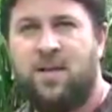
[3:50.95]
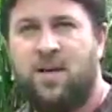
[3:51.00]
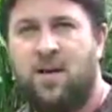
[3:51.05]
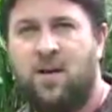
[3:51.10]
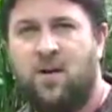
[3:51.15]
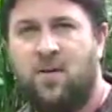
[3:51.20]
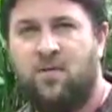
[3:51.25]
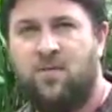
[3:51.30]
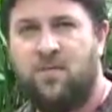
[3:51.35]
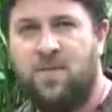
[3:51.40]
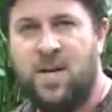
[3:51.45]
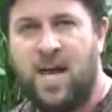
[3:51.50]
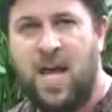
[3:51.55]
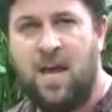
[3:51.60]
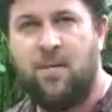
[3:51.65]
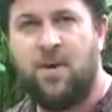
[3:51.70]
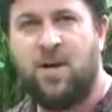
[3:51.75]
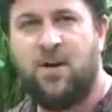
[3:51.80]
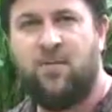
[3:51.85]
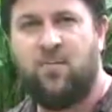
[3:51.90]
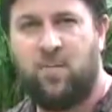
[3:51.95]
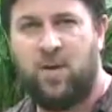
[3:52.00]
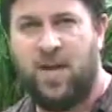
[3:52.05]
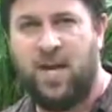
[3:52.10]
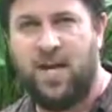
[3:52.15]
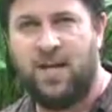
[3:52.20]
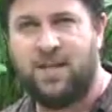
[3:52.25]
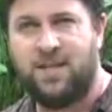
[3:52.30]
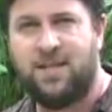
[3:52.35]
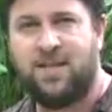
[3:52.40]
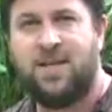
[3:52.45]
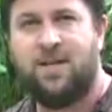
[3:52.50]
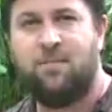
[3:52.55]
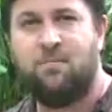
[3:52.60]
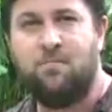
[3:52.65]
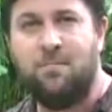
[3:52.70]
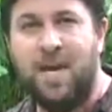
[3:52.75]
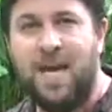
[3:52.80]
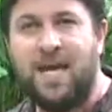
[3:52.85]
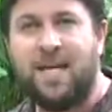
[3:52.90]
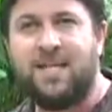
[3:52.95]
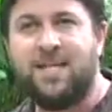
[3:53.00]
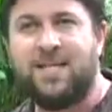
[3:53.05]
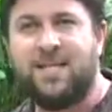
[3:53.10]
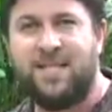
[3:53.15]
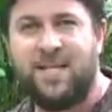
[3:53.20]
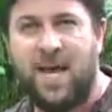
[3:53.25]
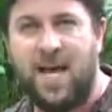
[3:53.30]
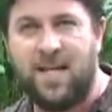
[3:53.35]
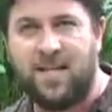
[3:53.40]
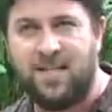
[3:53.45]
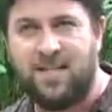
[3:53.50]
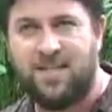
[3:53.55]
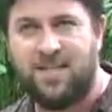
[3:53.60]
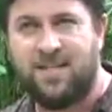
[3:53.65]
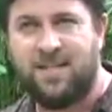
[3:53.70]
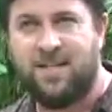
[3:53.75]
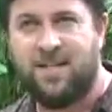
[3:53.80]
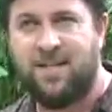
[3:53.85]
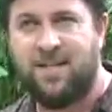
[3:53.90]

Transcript: of naming of plants make sense.